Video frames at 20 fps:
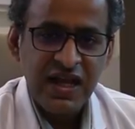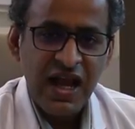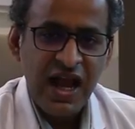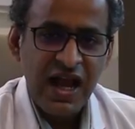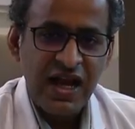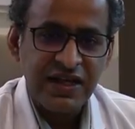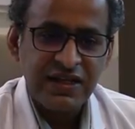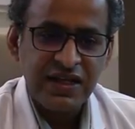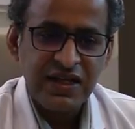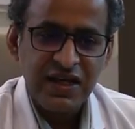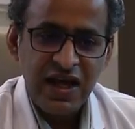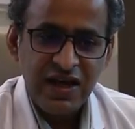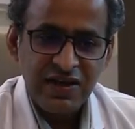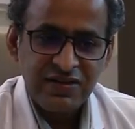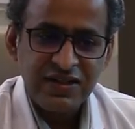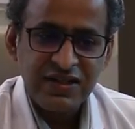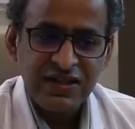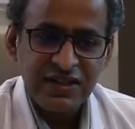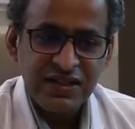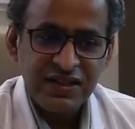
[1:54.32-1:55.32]
And the
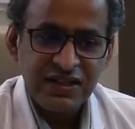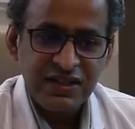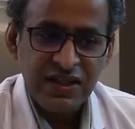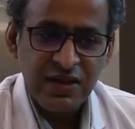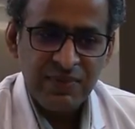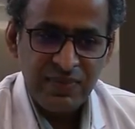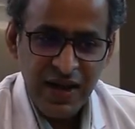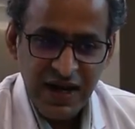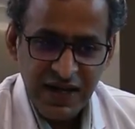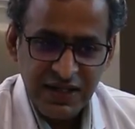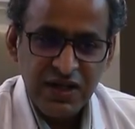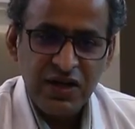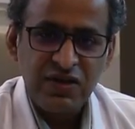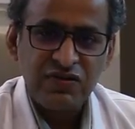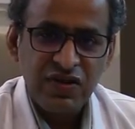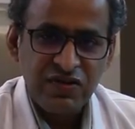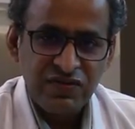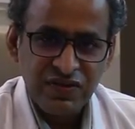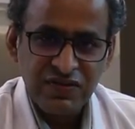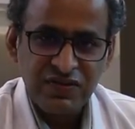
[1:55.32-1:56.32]
lastly, the pattern of
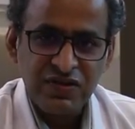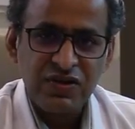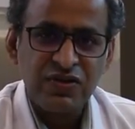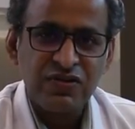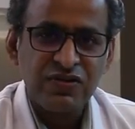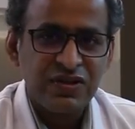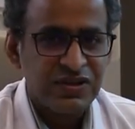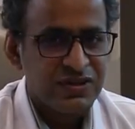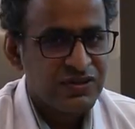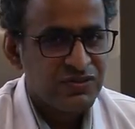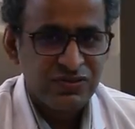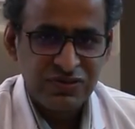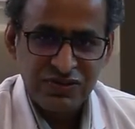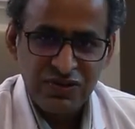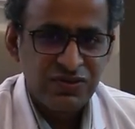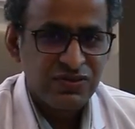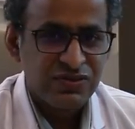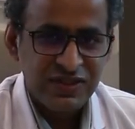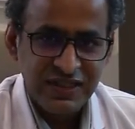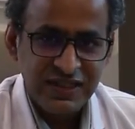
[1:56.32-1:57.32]
the fever over 2
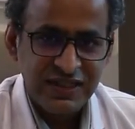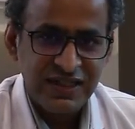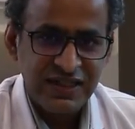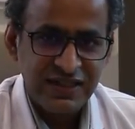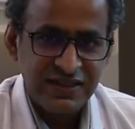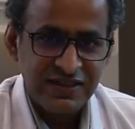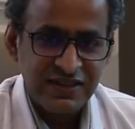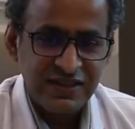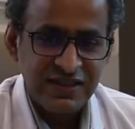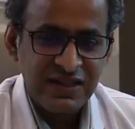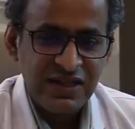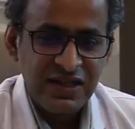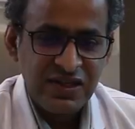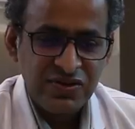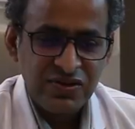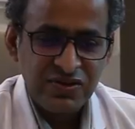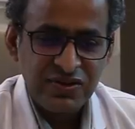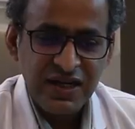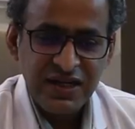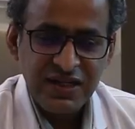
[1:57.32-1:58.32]
or 3 days.
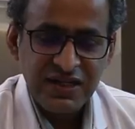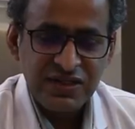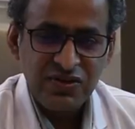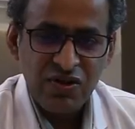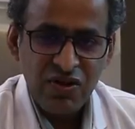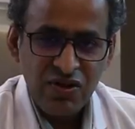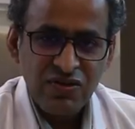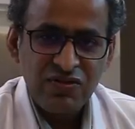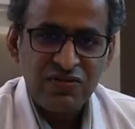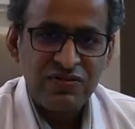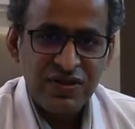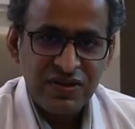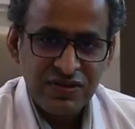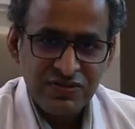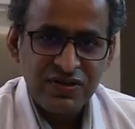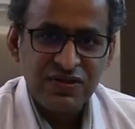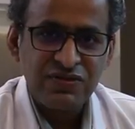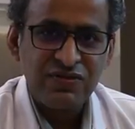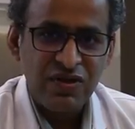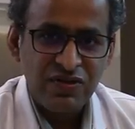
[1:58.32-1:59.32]
So that is all what
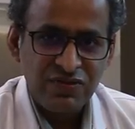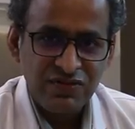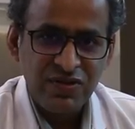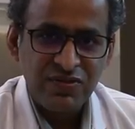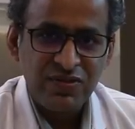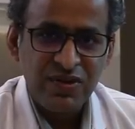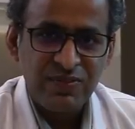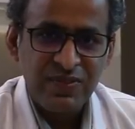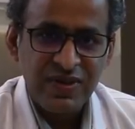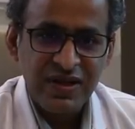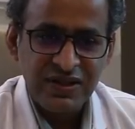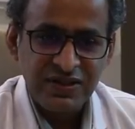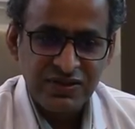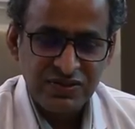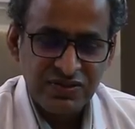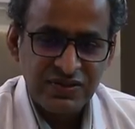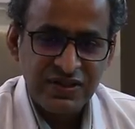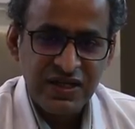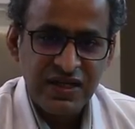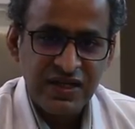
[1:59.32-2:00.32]
we want from the parents
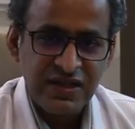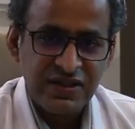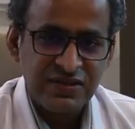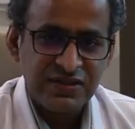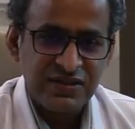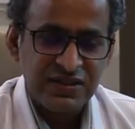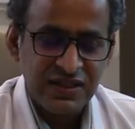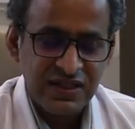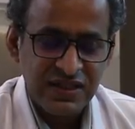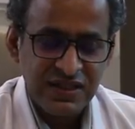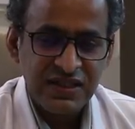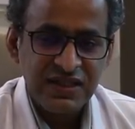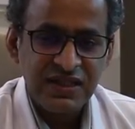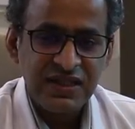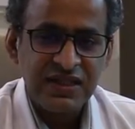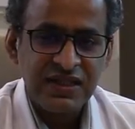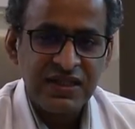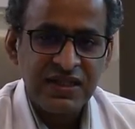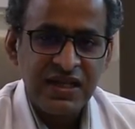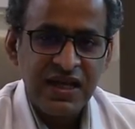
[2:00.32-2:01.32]
to tell us
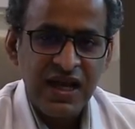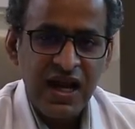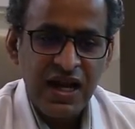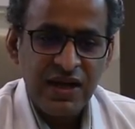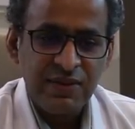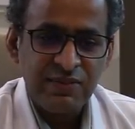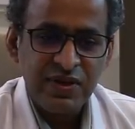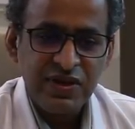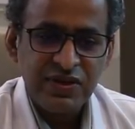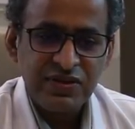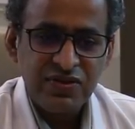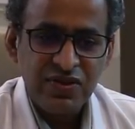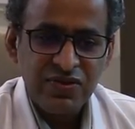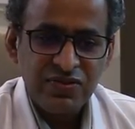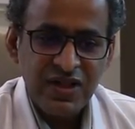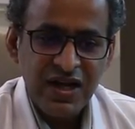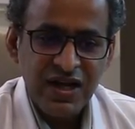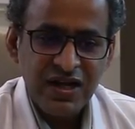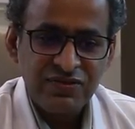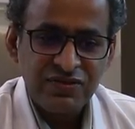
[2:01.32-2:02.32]
clearly. And based on
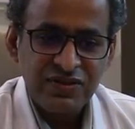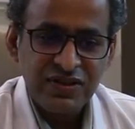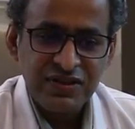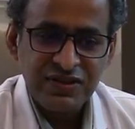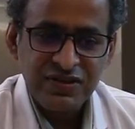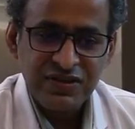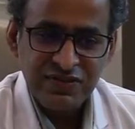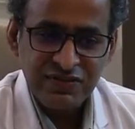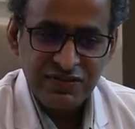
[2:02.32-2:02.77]
that, we